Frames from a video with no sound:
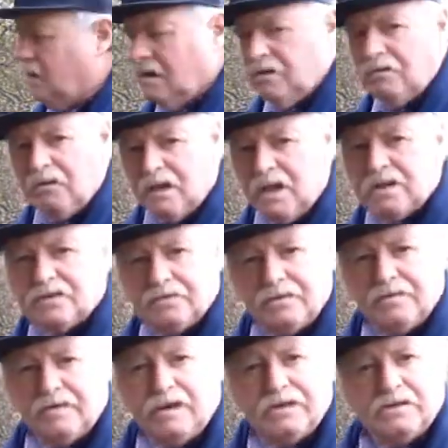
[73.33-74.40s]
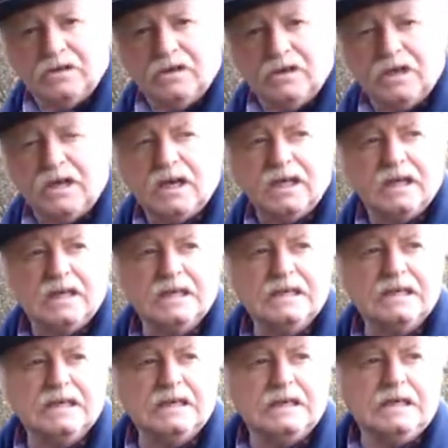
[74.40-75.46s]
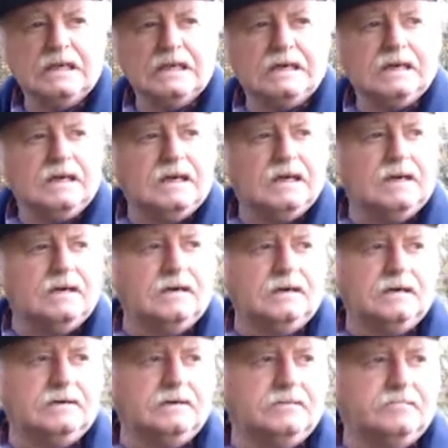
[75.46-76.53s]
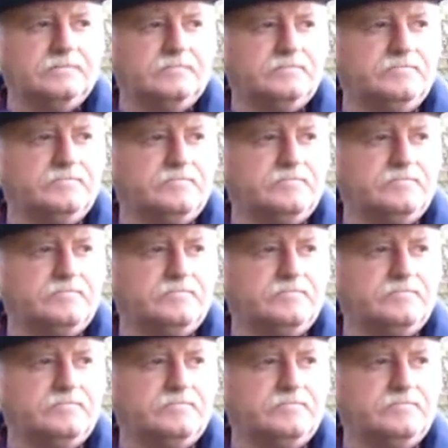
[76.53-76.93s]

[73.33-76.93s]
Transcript: I will get some eventually um,